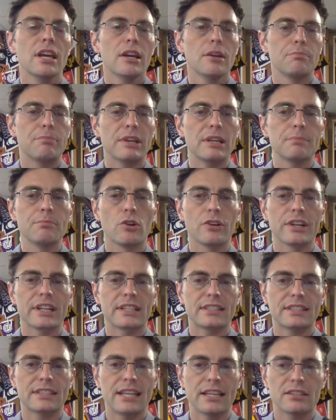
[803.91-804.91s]
be more
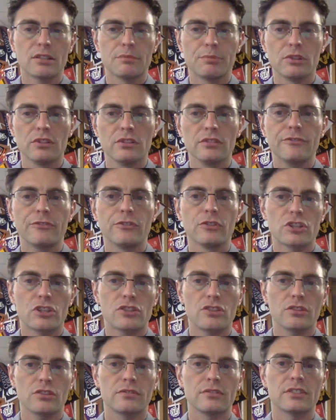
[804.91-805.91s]
accessible for
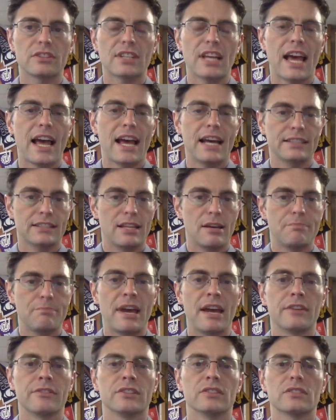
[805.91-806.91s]
students and their
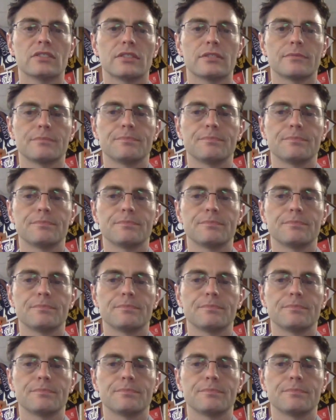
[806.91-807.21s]
parents.